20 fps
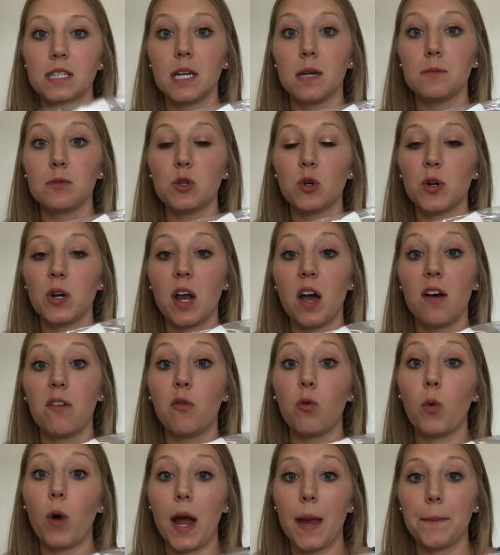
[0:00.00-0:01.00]
some sort
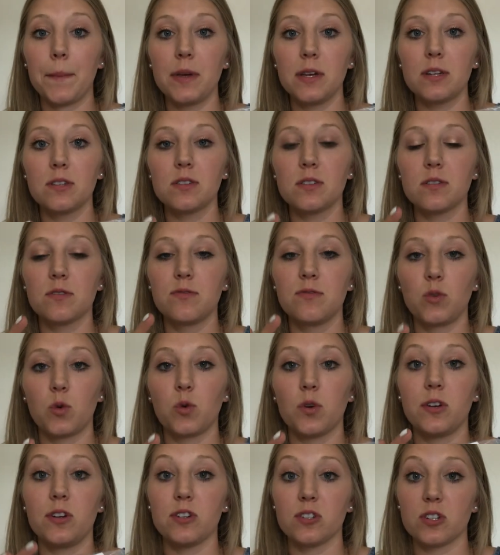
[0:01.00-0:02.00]
of wipes
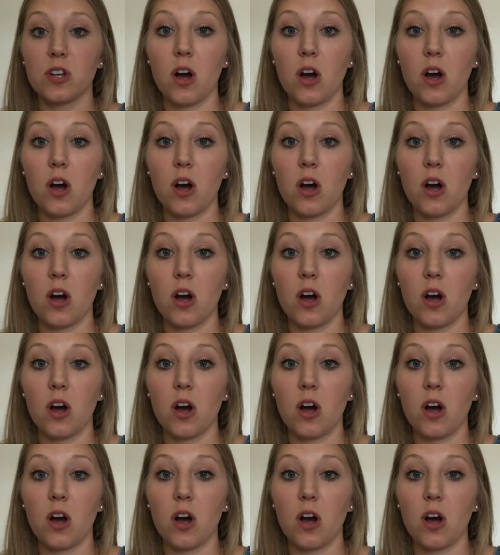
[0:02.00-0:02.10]
for your